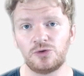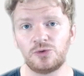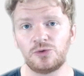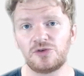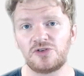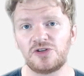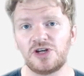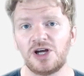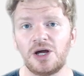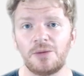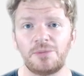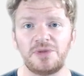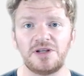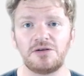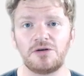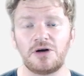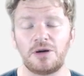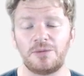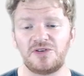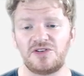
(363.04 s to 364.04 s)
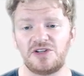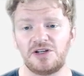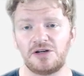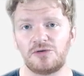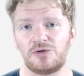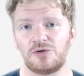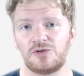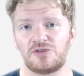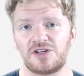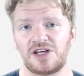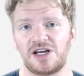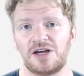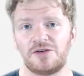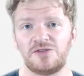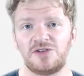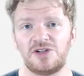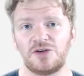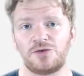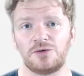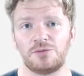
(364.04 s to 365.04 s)
naught, but there are materials that
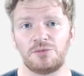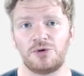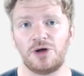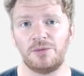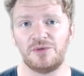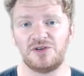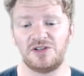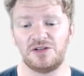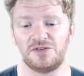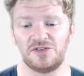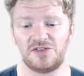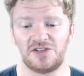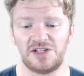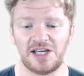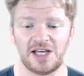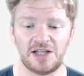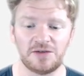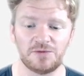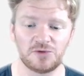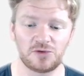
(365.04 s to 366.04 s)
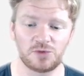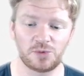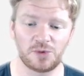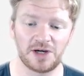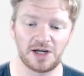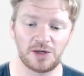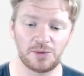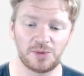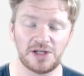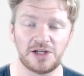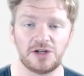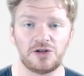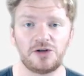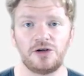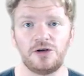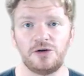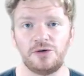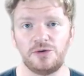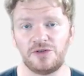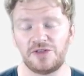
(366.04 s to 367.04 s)
have different permittivity, hence why we
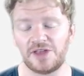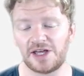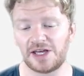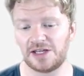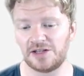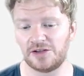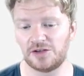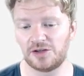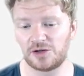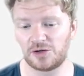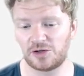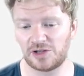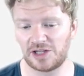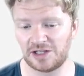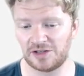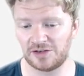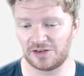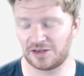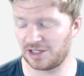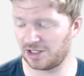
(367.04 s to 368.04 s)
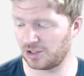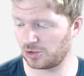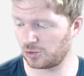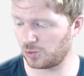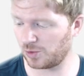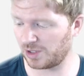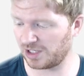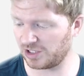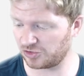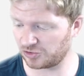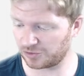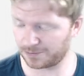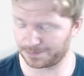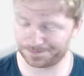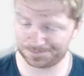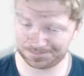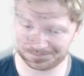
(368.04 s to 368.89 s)
include that in the, in the equation.